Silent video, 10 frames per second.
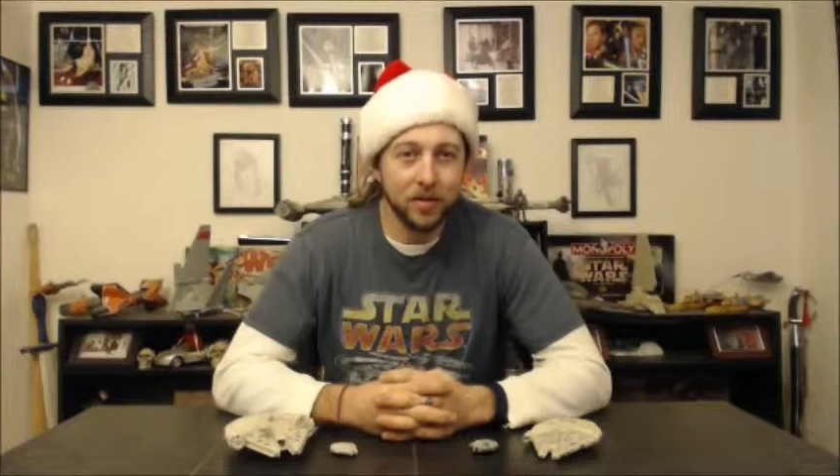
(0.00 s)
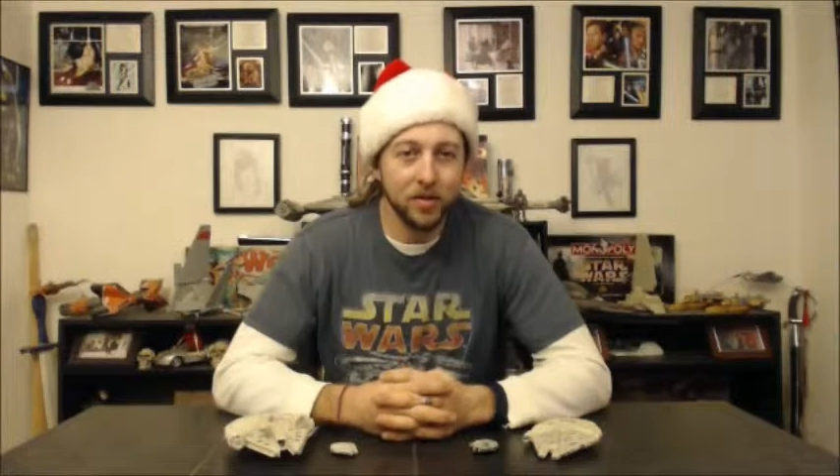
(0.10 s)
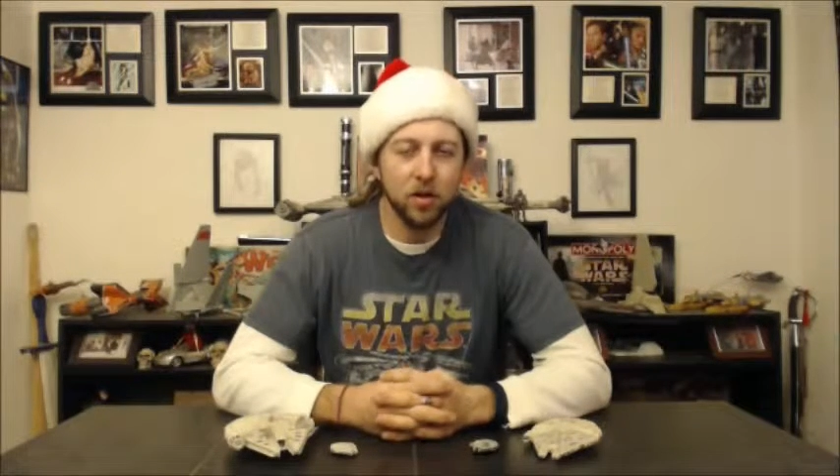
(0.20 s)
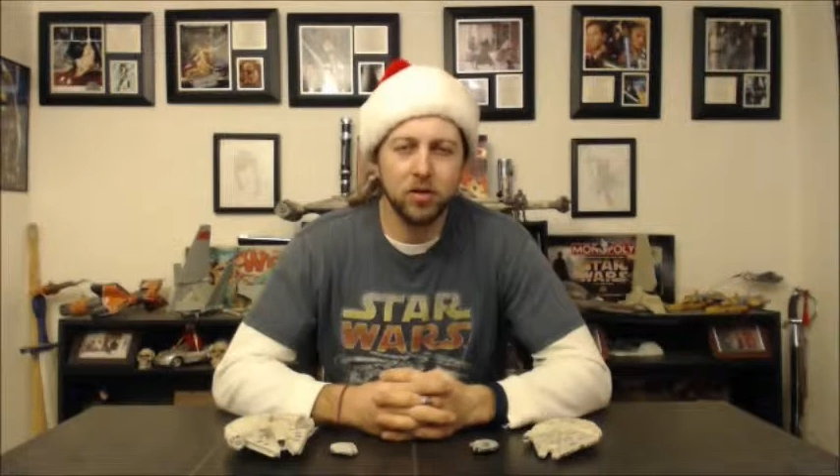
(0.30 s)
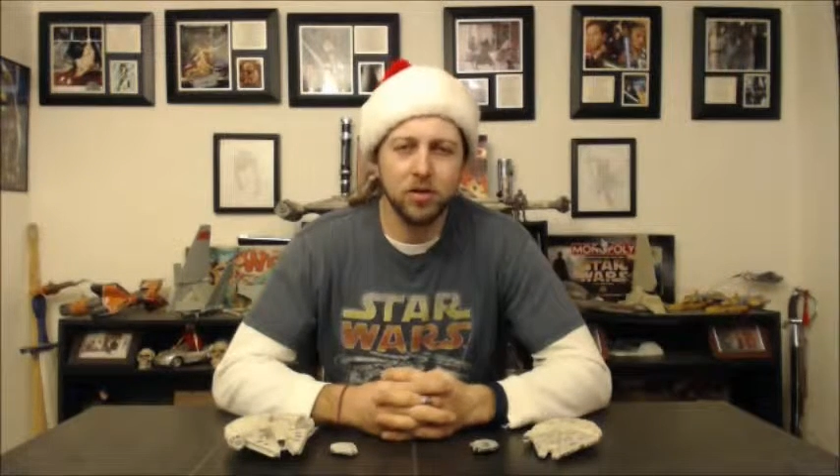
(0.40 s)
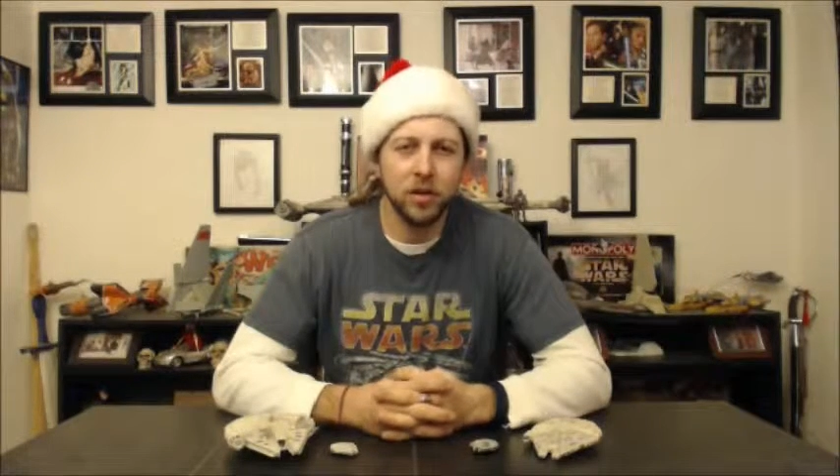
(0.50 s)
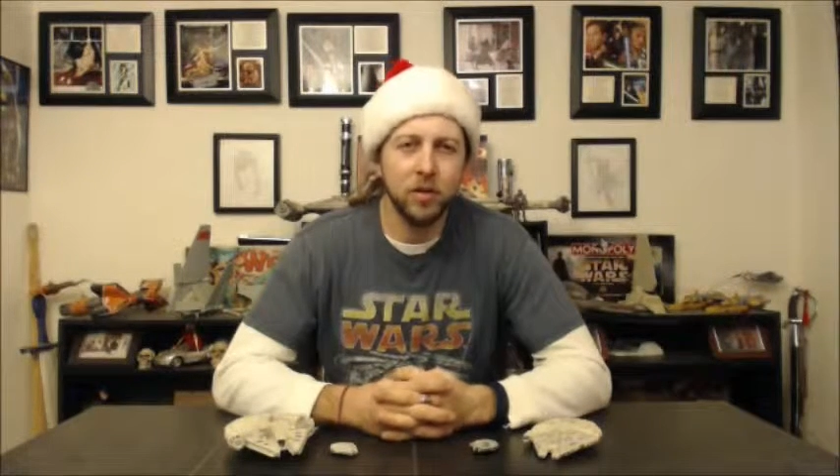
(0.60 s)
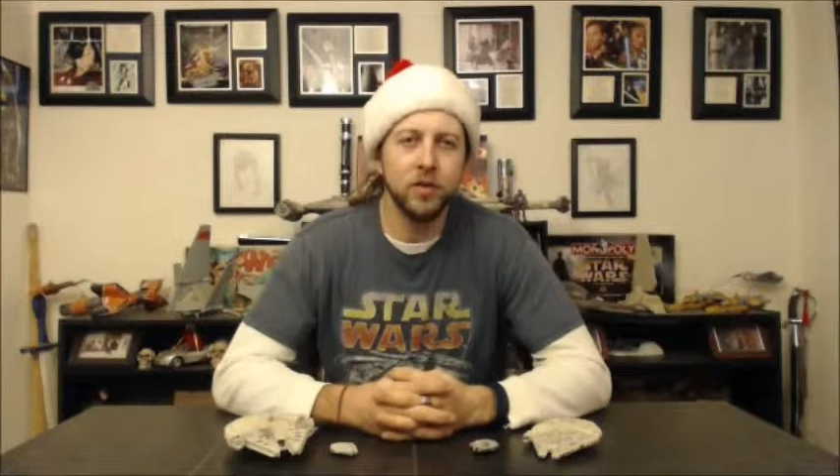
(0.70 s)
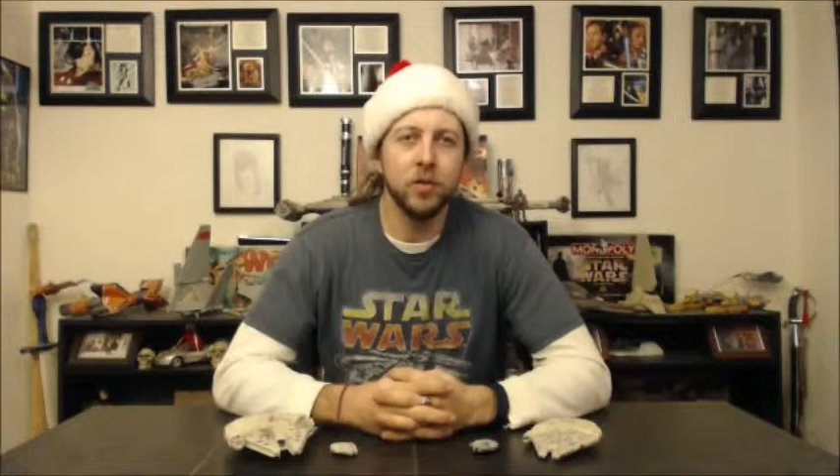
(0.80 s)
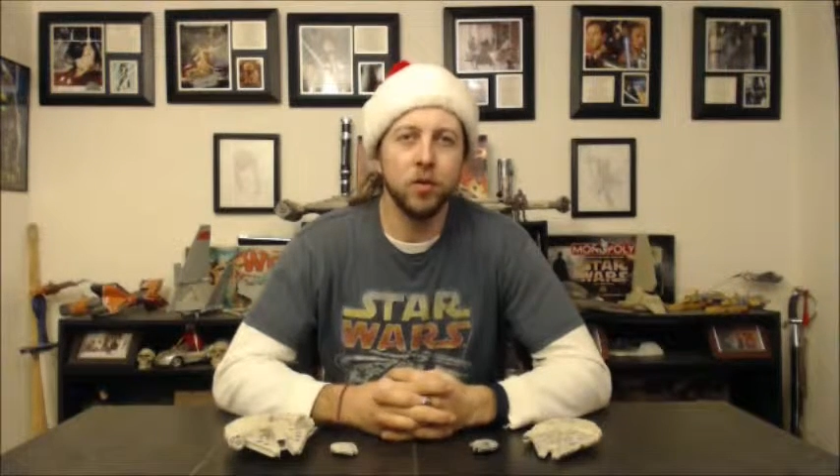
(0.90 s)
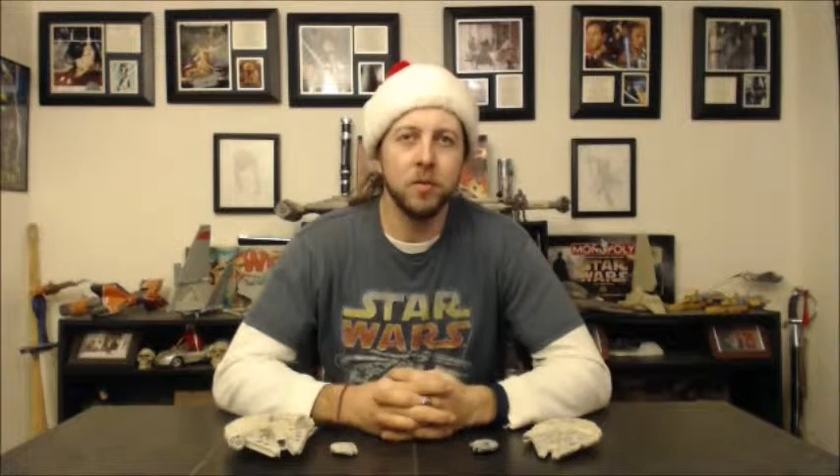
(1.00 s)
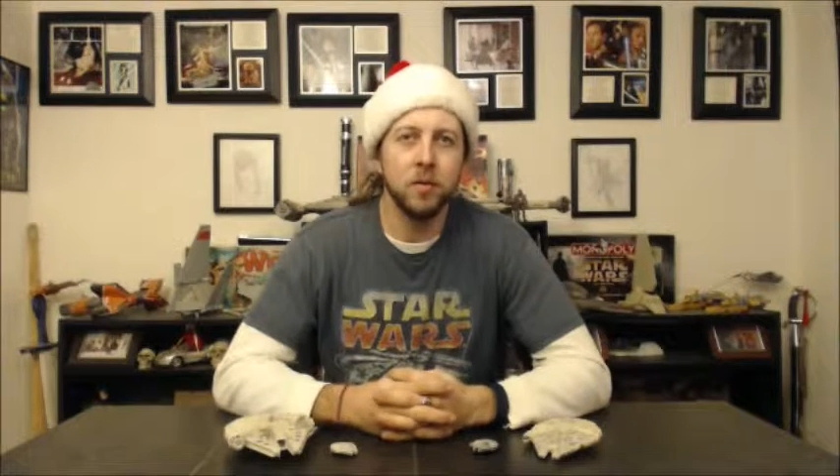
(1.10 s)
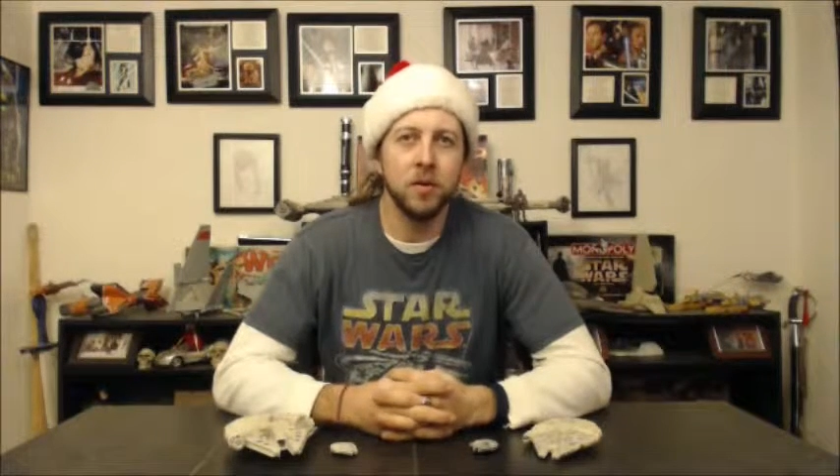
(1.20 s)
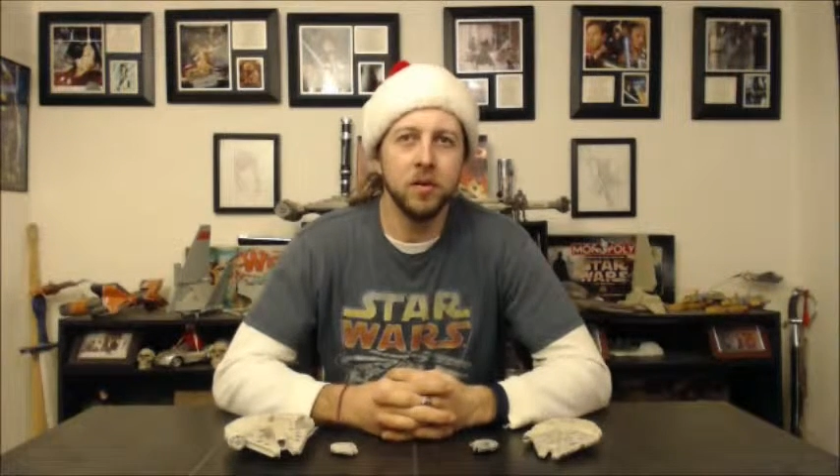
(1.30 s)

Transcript: because R2 like went dormant